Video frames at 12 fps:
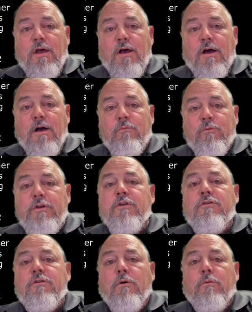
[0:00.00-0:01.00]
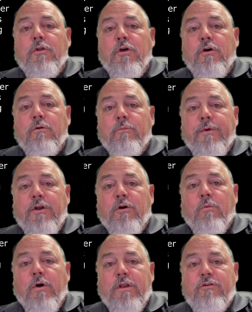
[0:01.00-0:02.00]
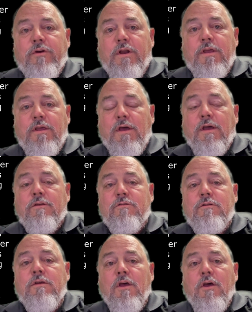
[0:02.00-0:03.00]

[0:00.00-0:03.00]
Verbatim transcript: Uh, we just don't know. We don't want to try to guess.